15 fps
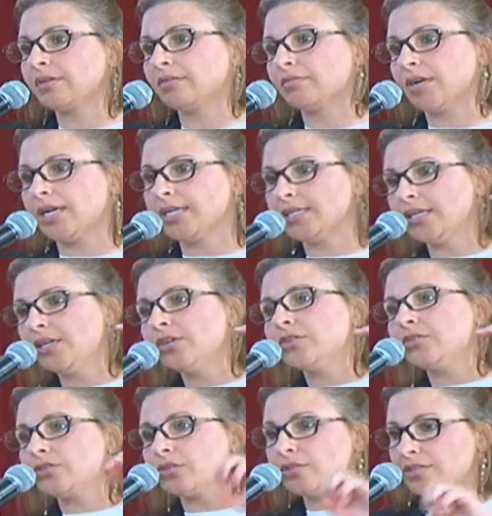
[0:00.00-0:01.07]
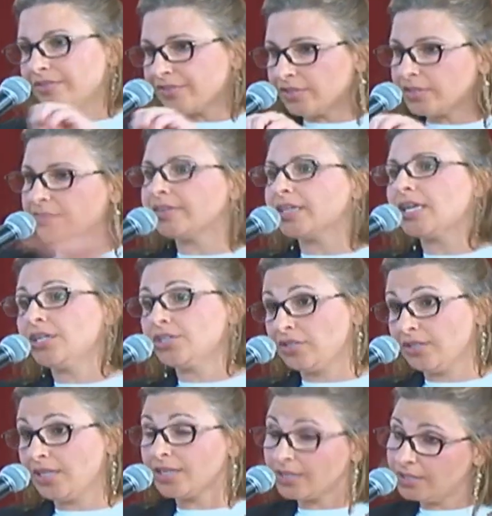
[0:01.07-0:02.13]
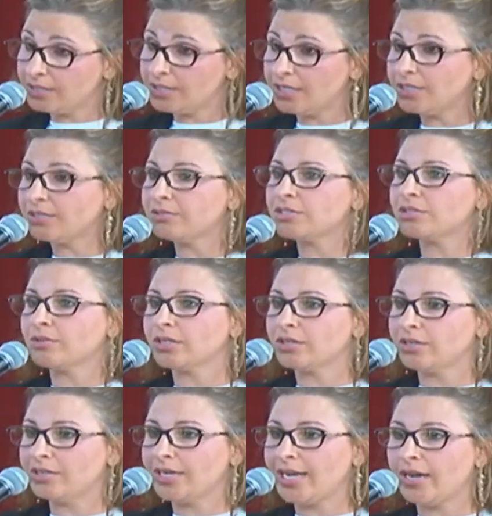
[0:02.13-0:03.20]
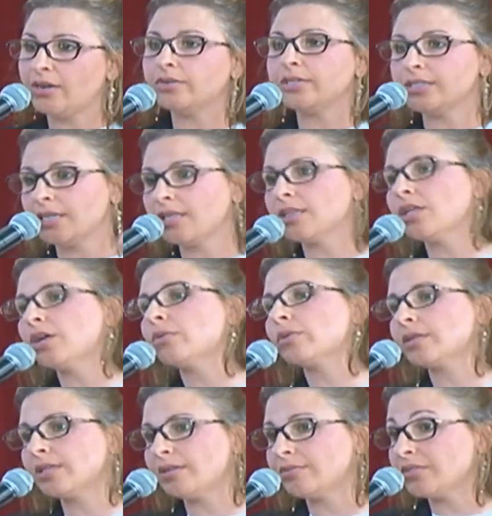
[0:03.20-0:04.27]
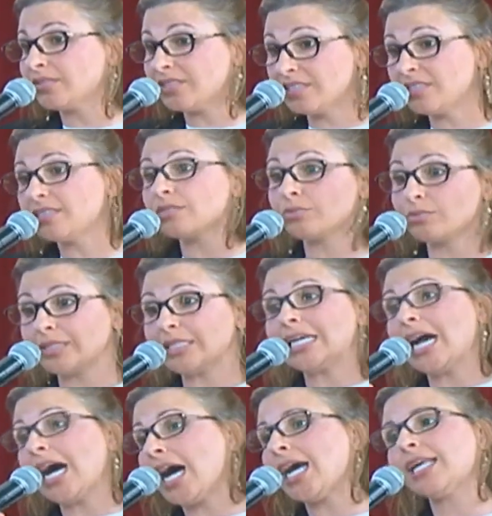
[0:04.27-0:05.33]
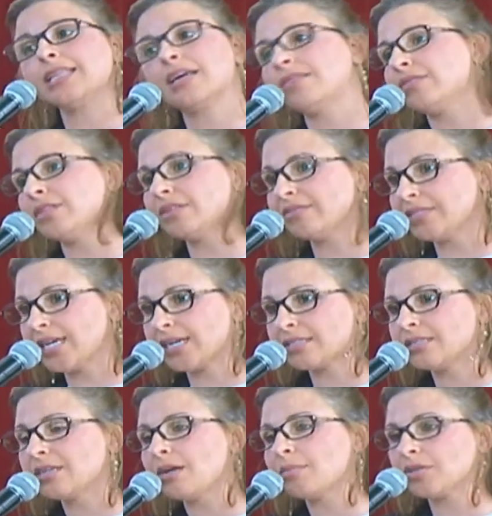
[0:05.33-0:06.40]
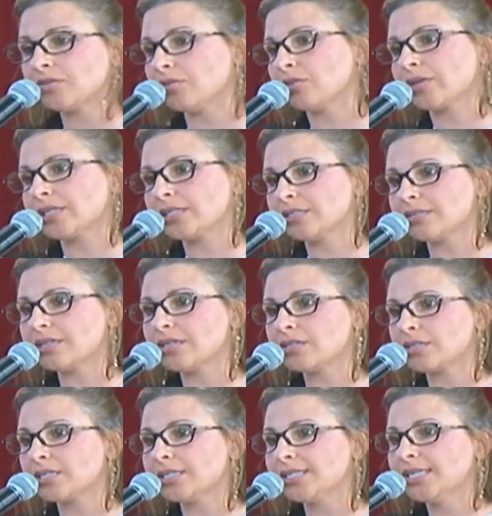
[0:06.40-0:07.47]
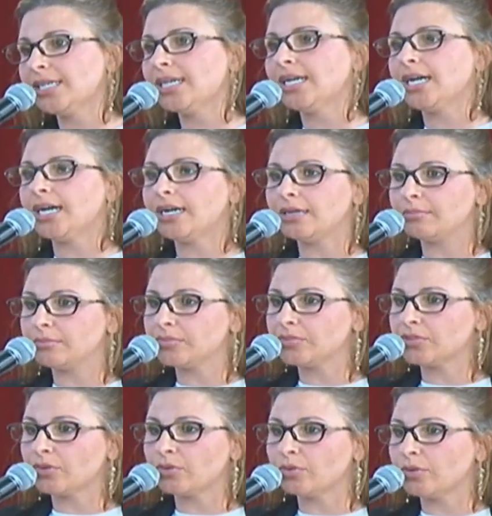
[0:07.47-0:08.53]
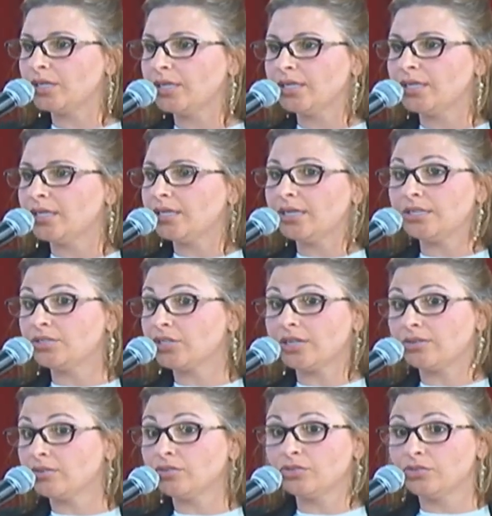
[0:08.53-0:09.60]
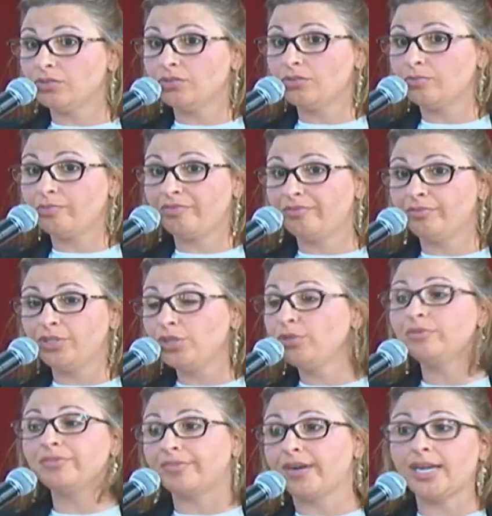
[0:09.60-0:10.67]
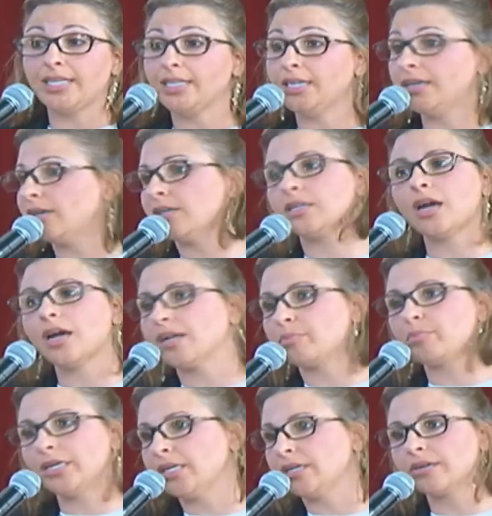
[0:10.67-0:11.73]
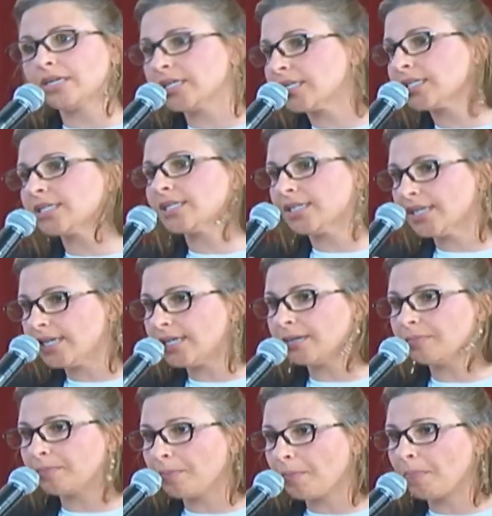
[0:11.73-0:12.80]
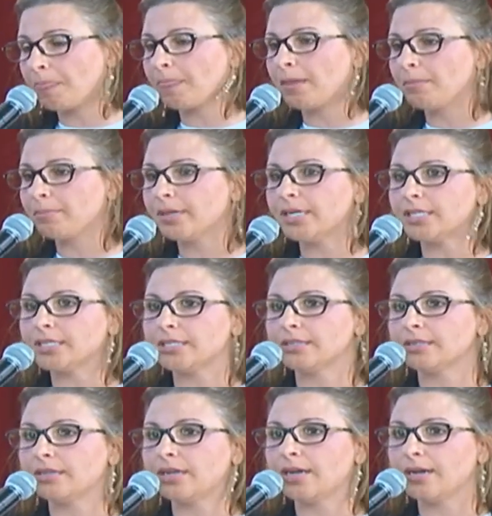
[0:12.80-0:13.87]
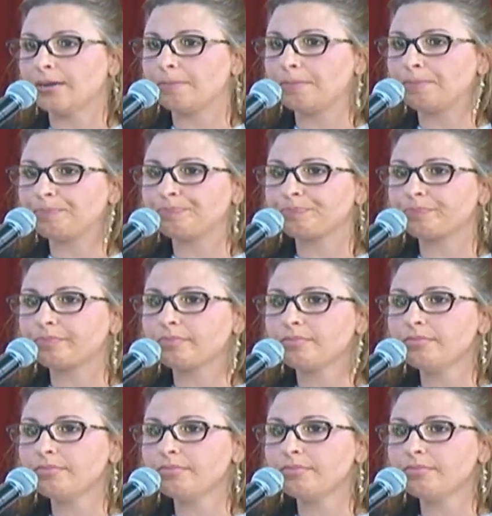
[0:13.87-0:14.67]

right? So the diversification that continues to occur now is at lower levels. This is a really high level of taxonomical organization. Um, so in general, new phyla are not appearing, um, but, um,